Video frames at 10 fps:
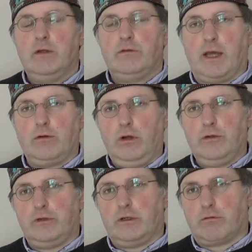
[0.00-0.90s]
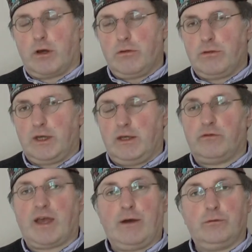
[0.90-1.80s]
Technology growth
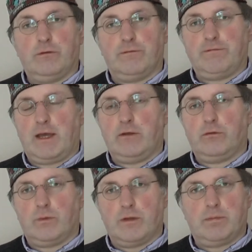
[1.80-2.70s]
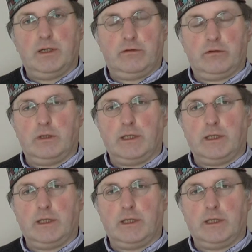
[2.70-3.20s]
is out of phase with political,